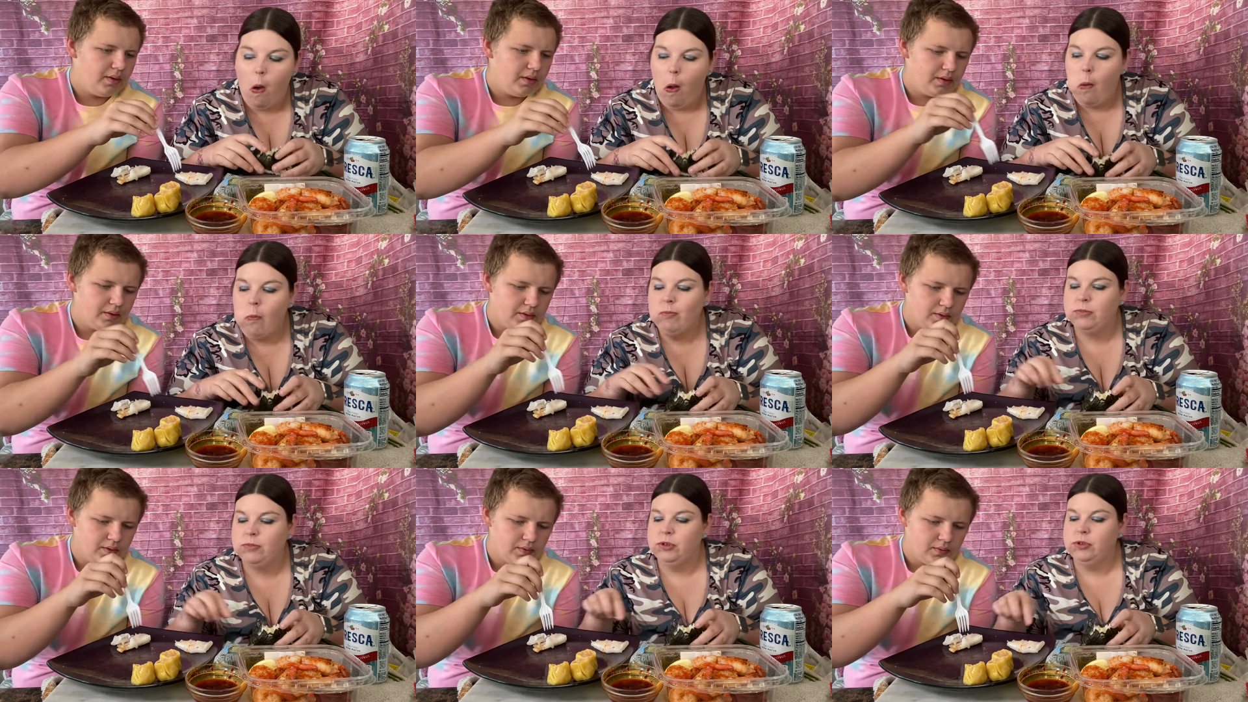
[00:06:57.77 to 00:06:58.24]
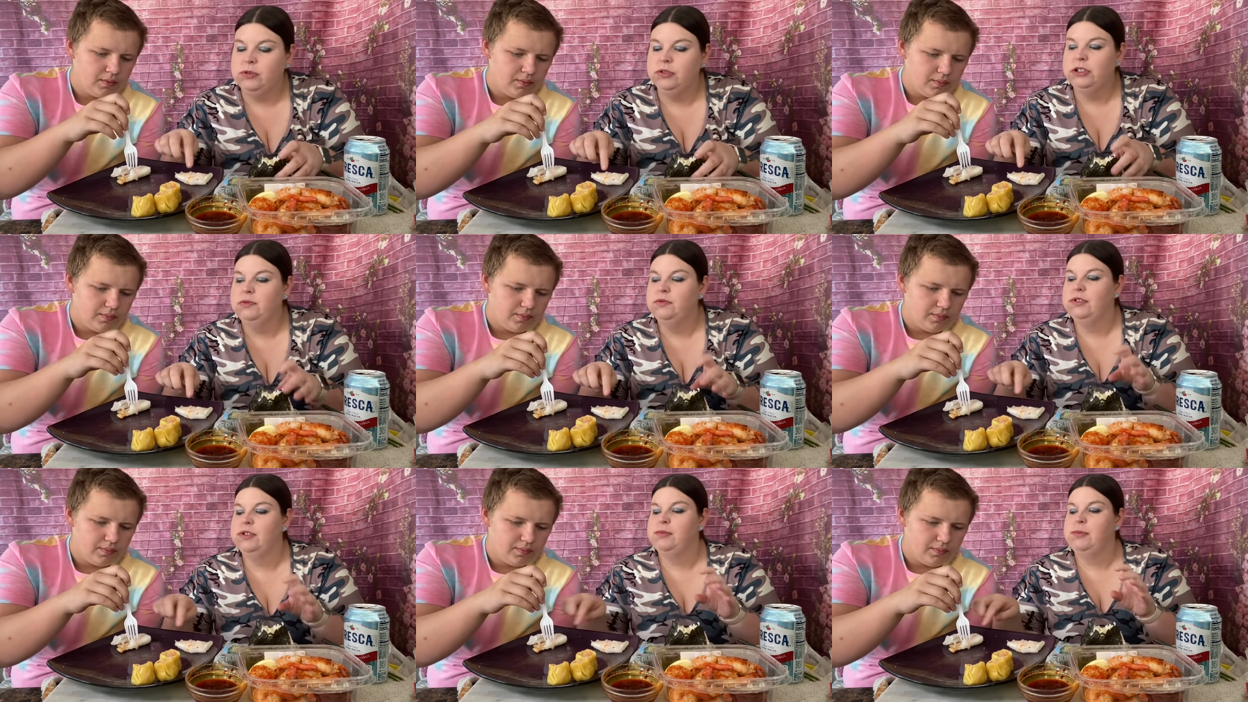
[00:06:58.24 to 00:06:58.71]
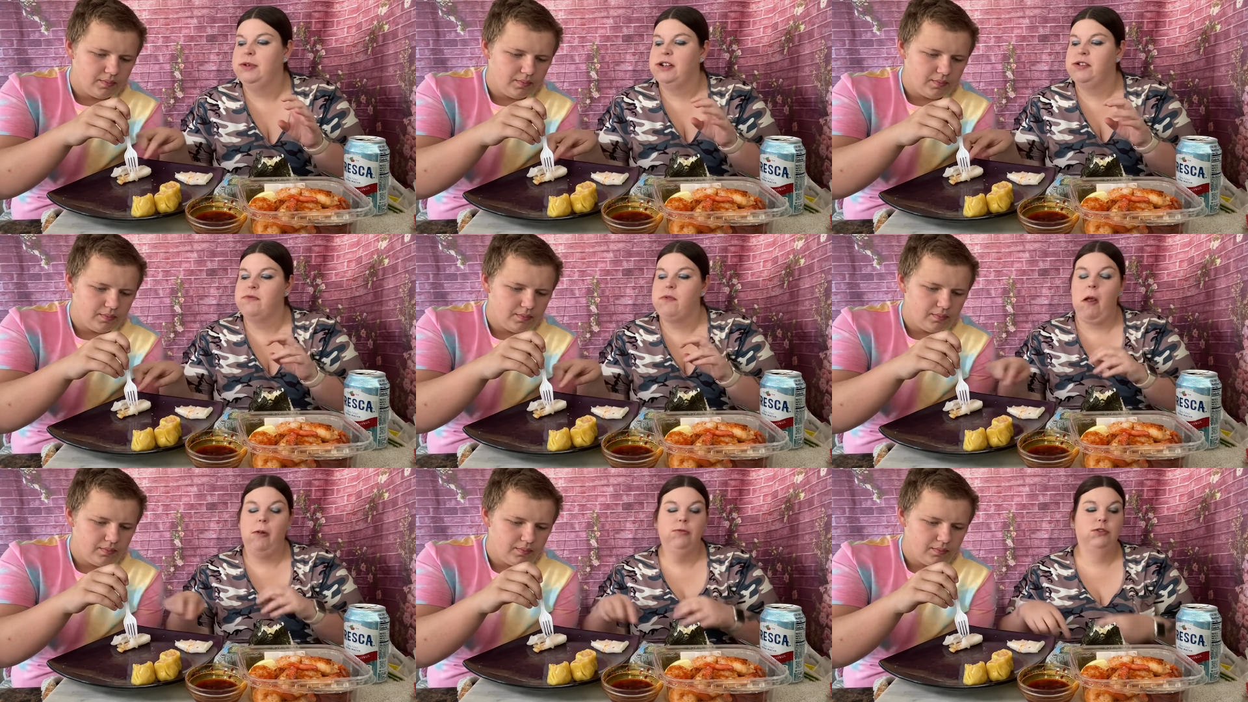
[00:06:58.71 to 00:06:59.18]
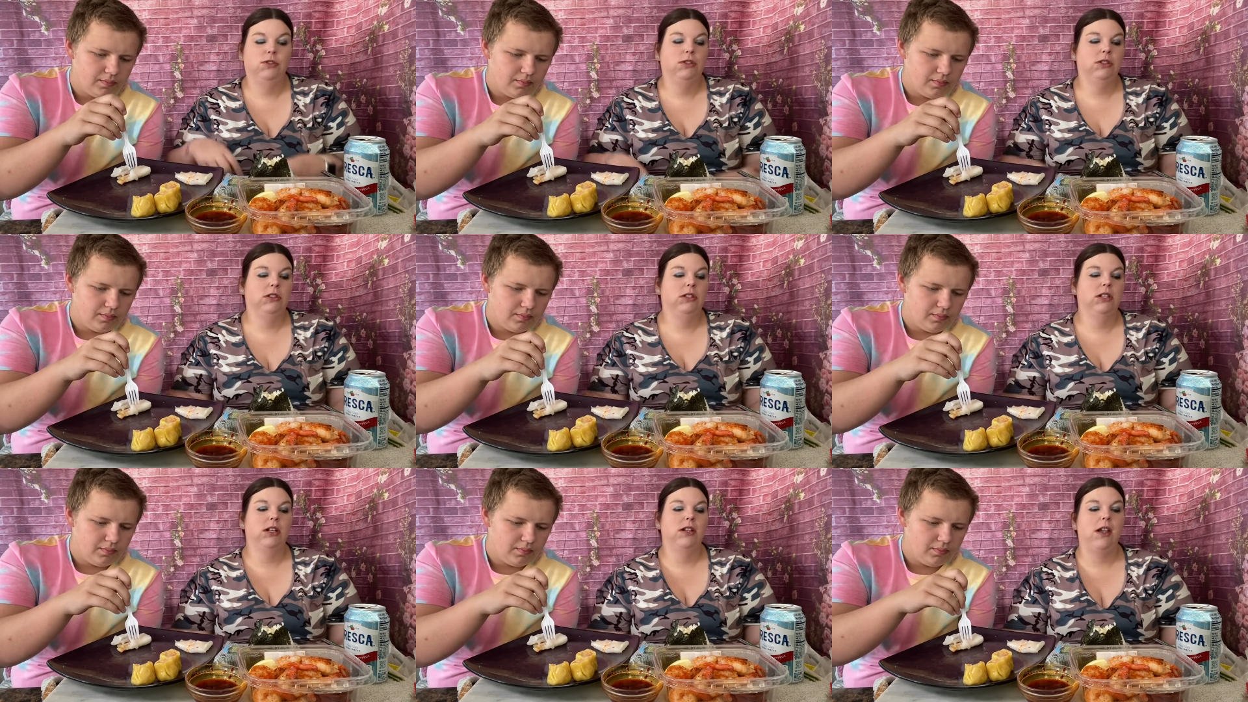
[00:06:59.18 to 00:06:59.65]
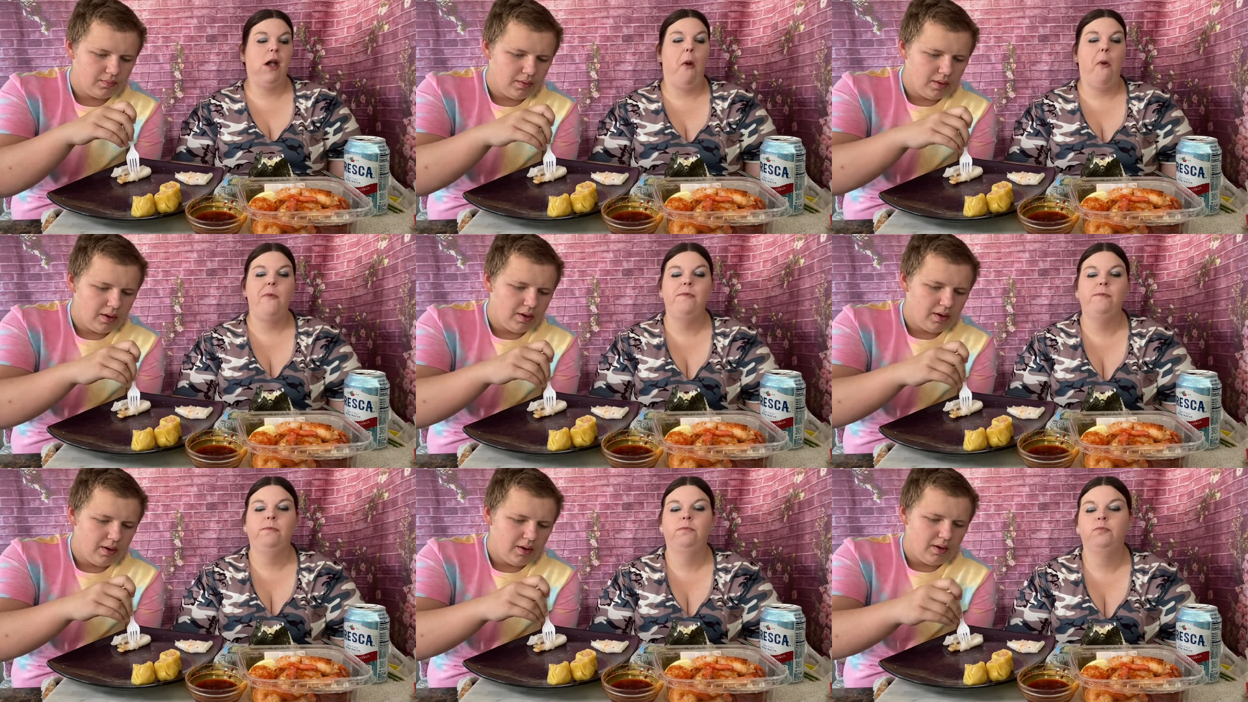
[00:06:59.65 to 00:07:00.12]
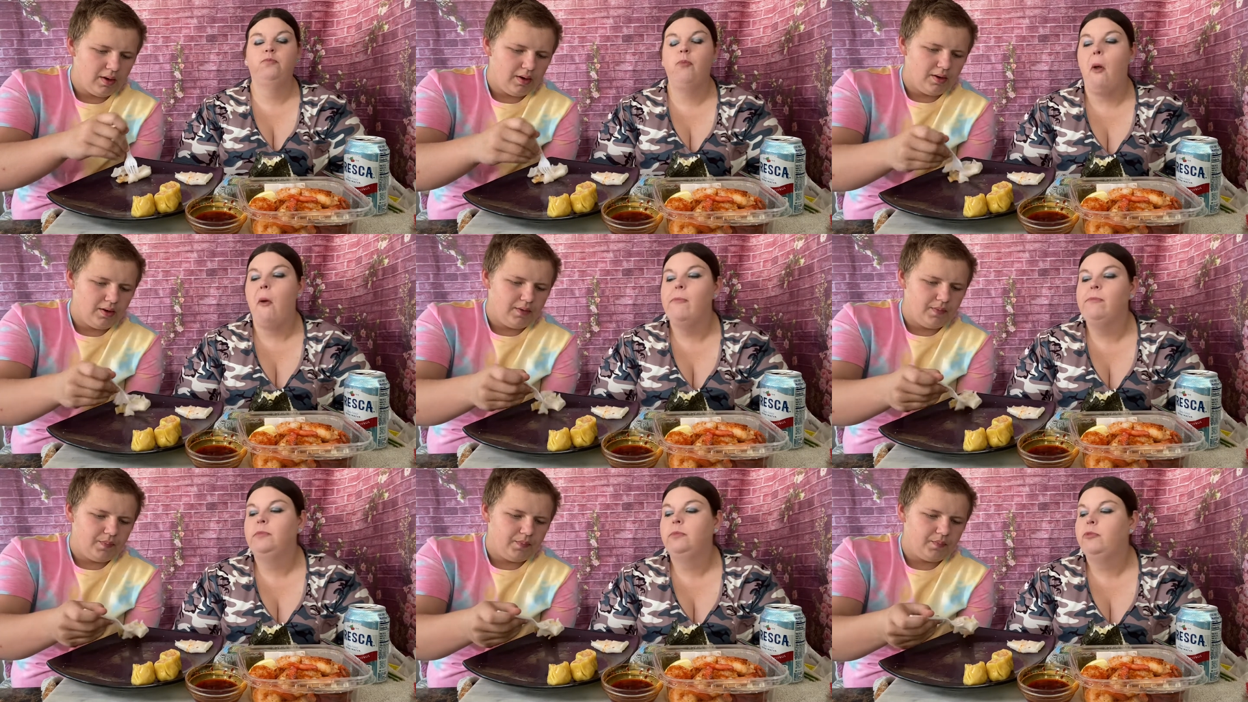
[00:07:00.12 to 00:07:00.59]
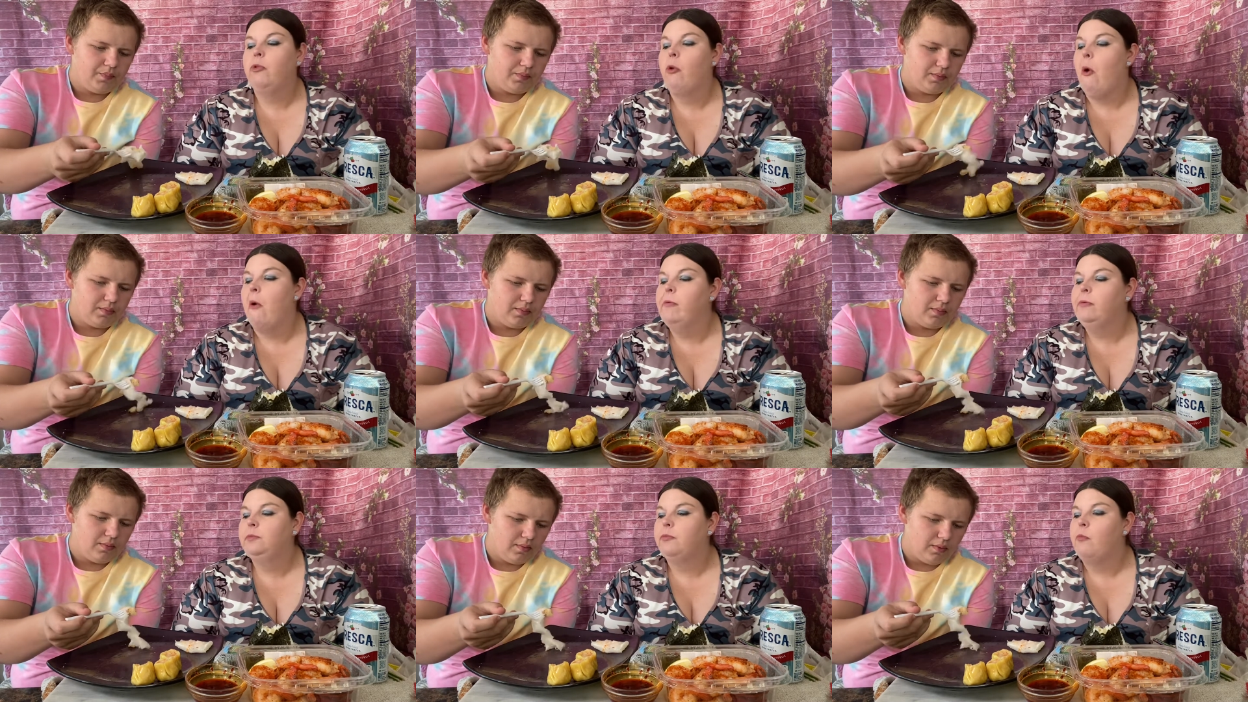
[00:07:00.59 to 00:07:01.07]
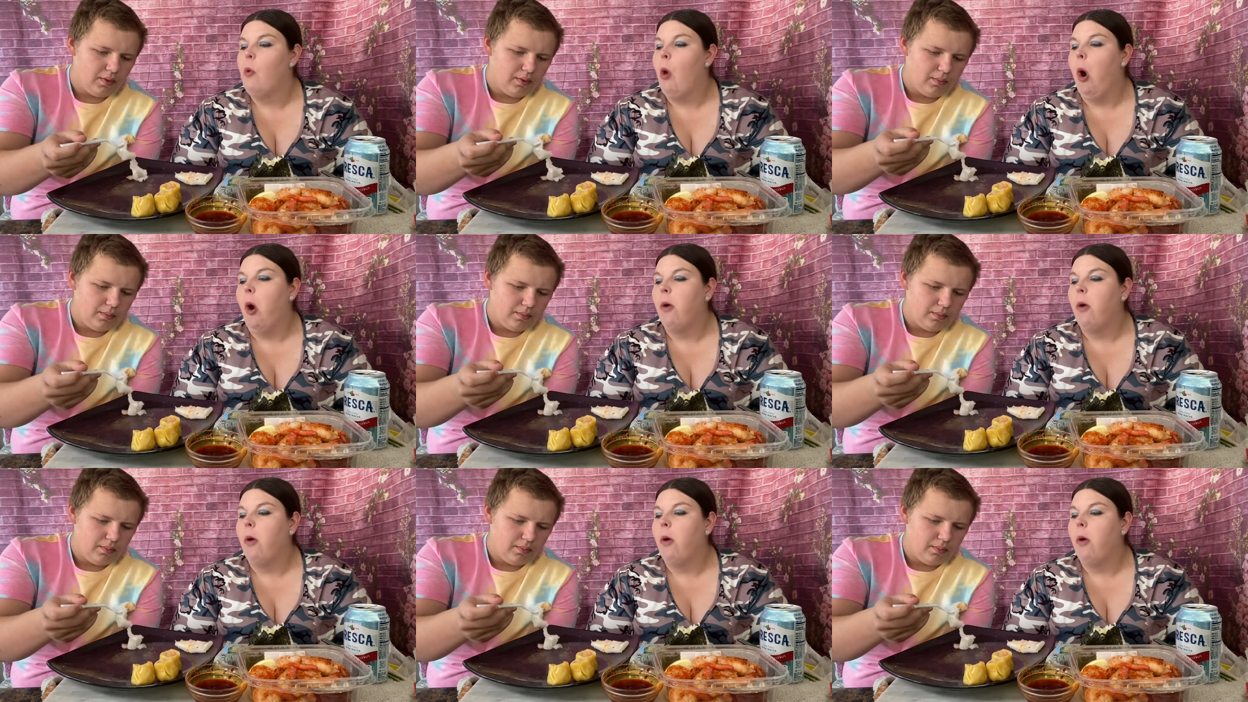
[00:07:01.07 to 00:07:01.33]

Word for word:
Speaker 1: No, that one's fine. You can that one. Oh.